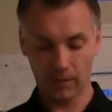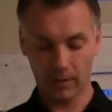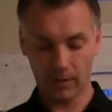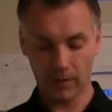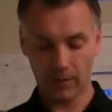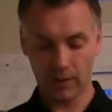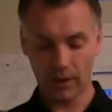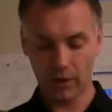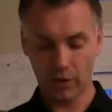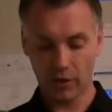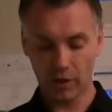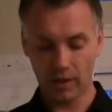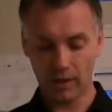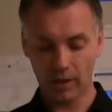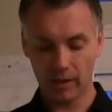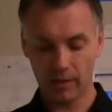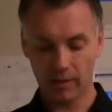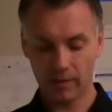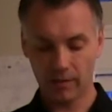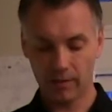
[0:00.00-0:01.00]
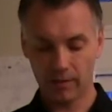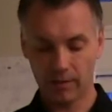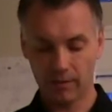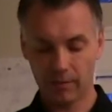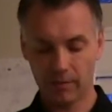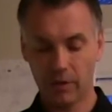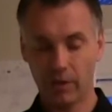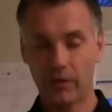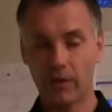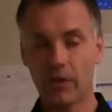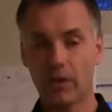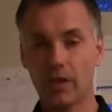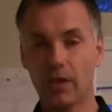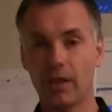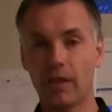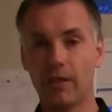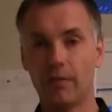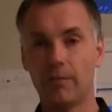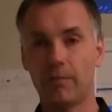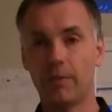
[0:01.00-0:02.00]
Essentially,
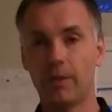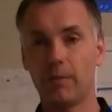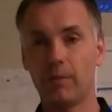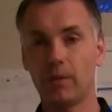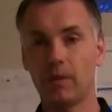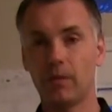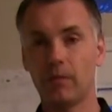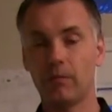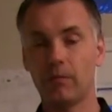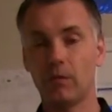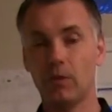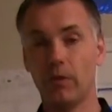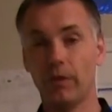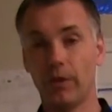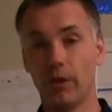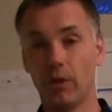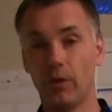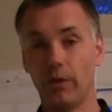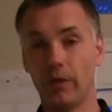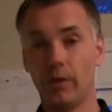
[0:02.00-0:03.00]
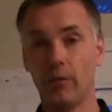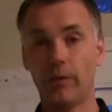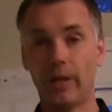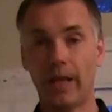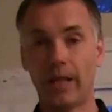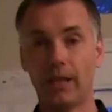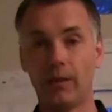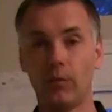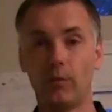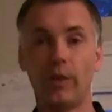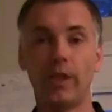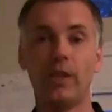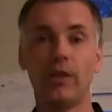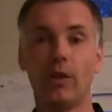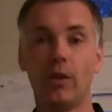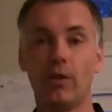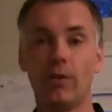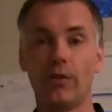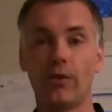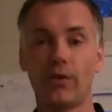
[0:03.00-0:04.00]
previously, people, although they ran in
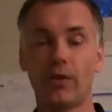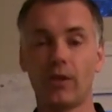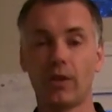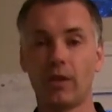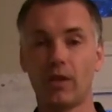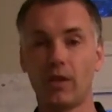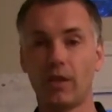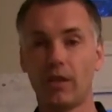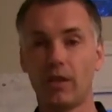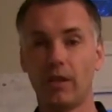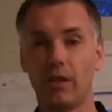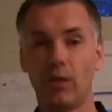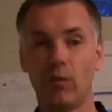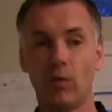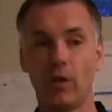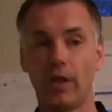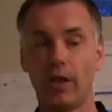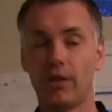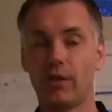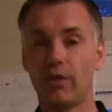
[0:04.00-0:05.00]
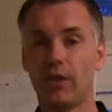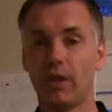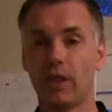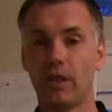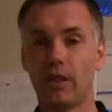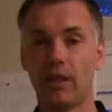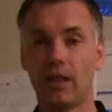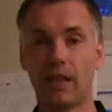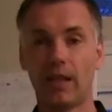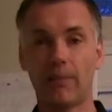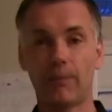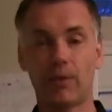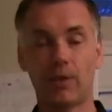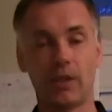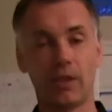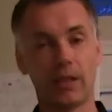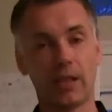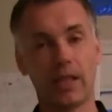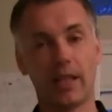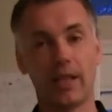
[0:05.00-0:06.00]
Windows, they wanted to get the
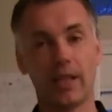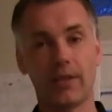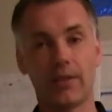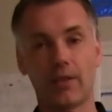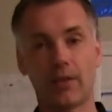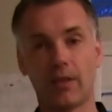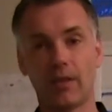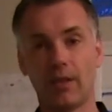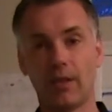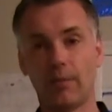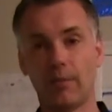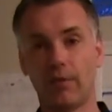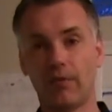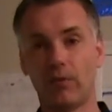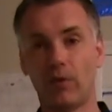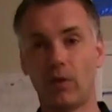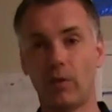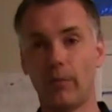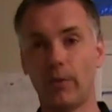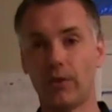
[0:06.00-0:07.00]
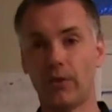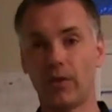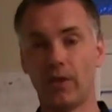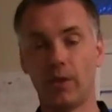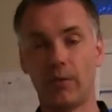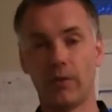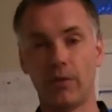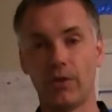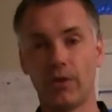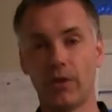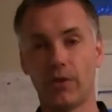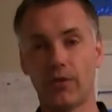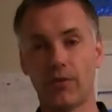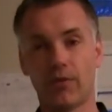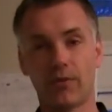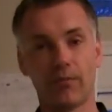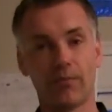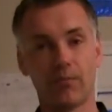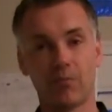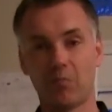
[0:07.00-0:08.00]
absolute highest performance. So they would
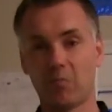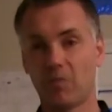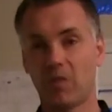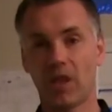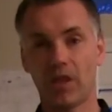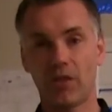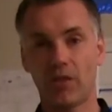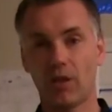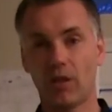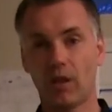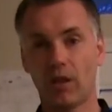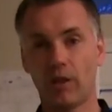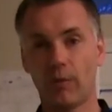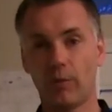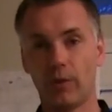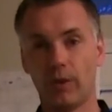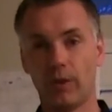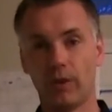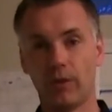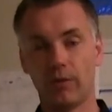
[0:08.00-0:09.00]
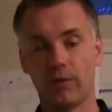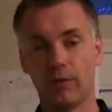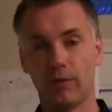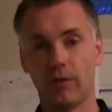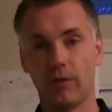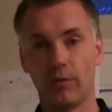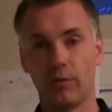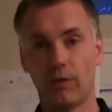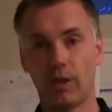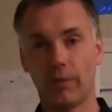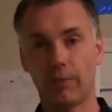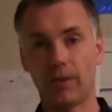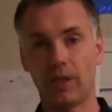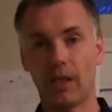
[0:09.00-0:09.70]
just touch hardware, drop